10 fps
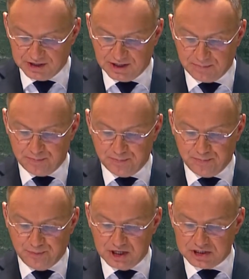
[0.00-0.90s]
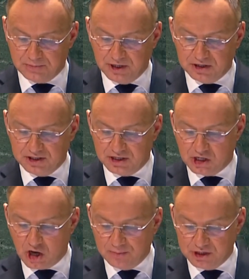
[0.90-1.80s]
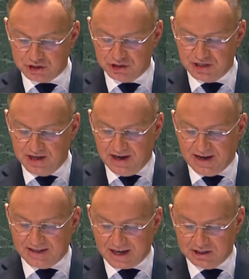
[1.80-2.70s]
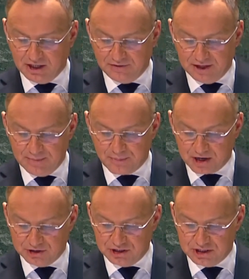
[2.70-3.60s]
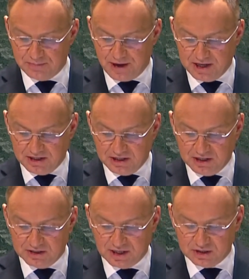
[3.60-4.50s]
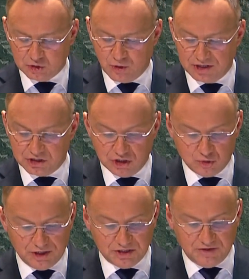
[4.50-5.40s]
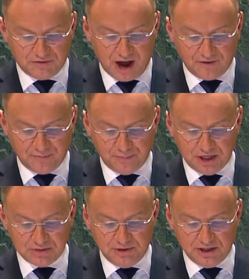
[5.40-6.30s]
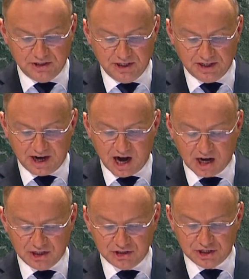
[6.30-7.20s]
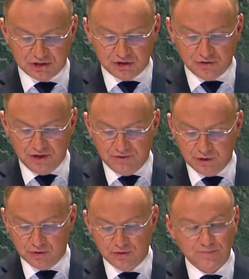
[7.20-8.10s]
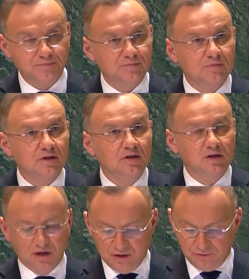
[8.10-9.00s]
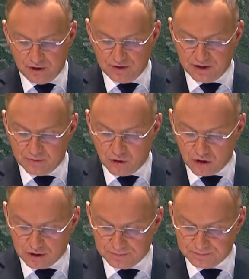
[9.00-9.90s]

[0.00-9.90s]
the Peace-Building Commission and actively participating in the 2025 Peace-Building Architecture Review. Furthermore,